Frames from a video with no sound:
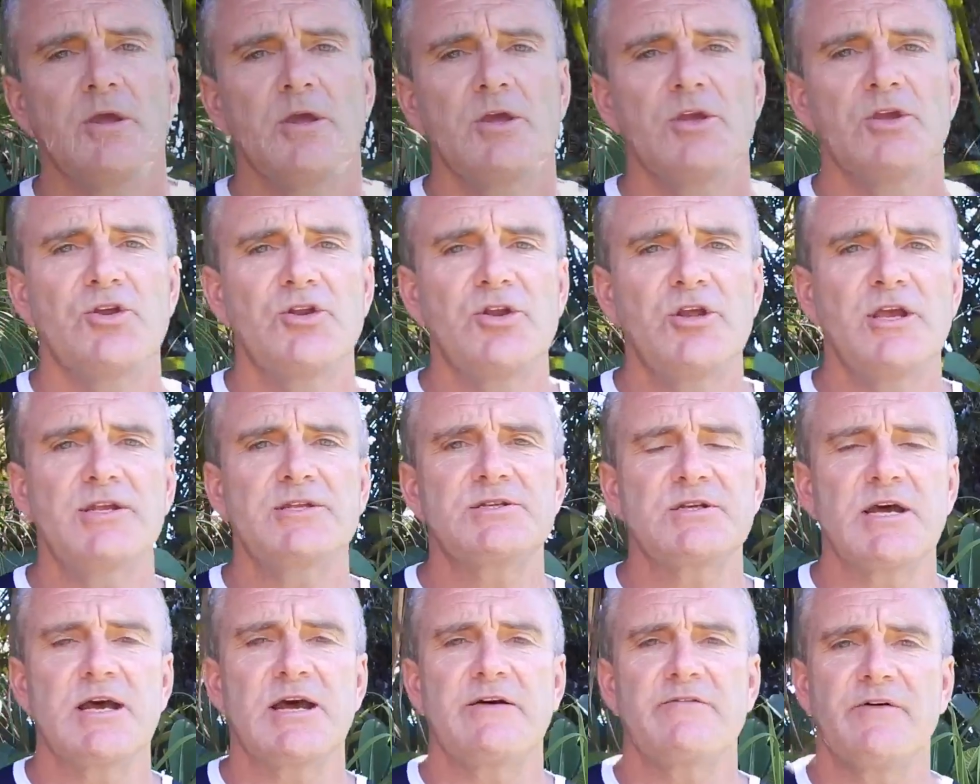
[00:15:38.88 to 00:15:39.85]
You need
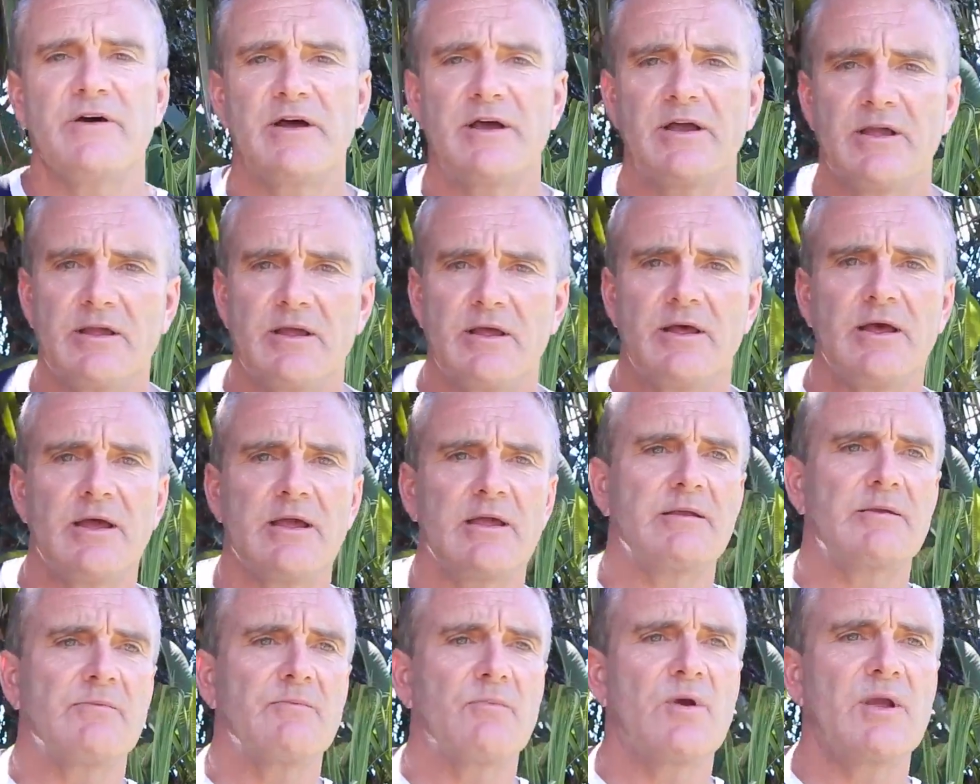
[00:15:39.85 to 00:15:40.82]
to have
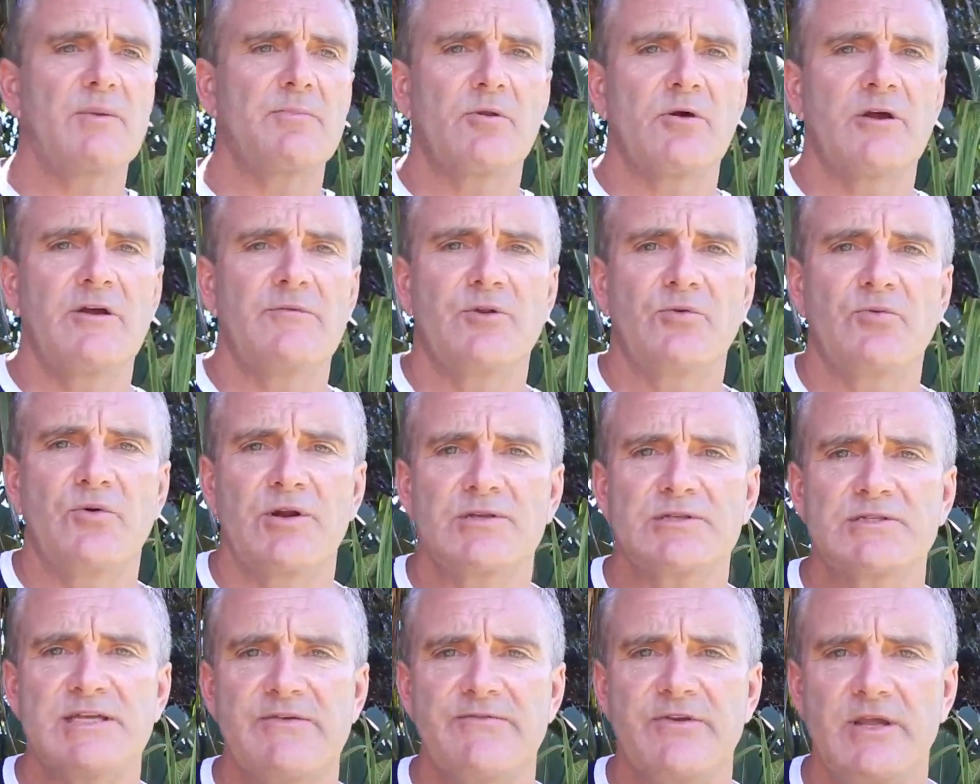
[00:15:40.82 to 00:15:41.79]
we believe, between a
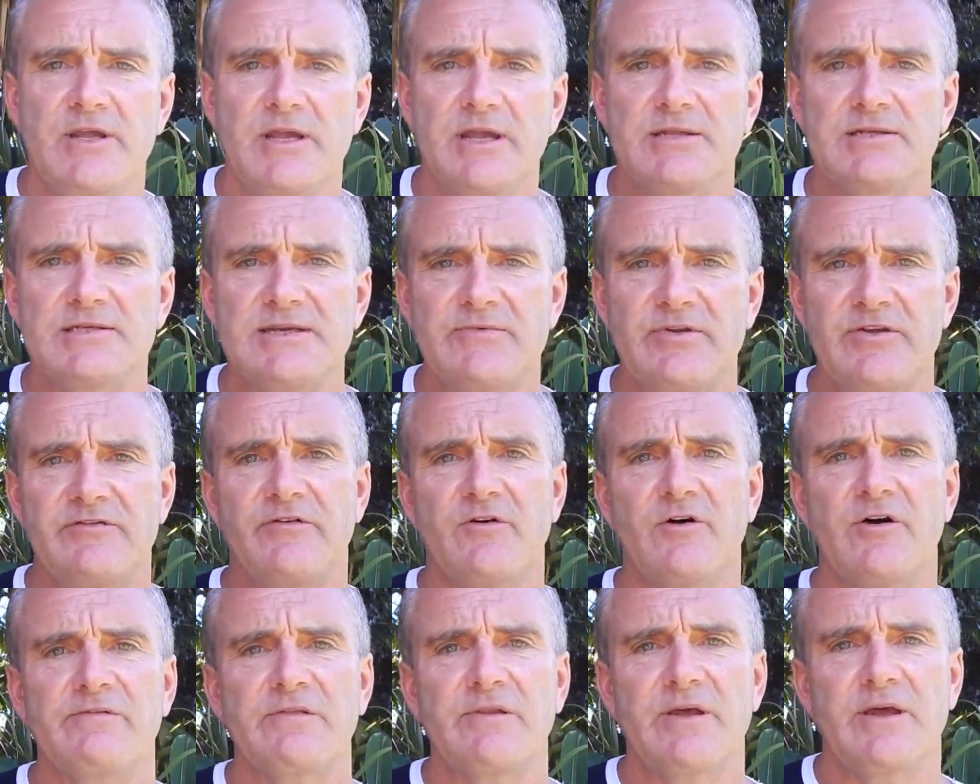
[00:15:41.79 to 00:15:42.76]
70 and
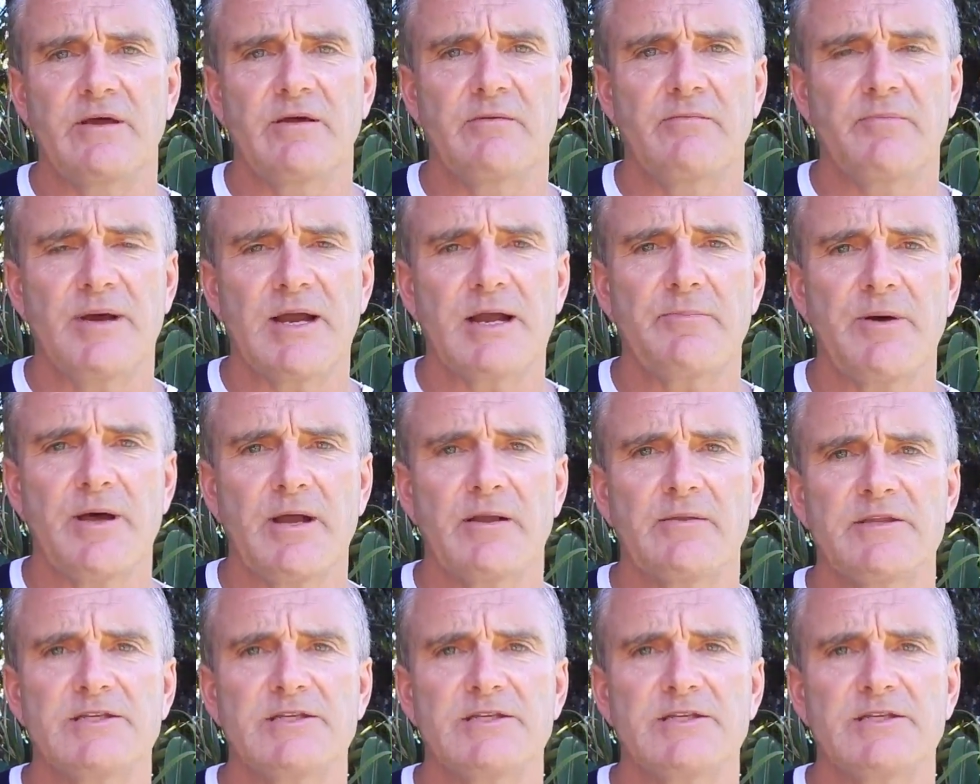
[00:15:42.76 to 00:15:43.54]
75 litre backpack.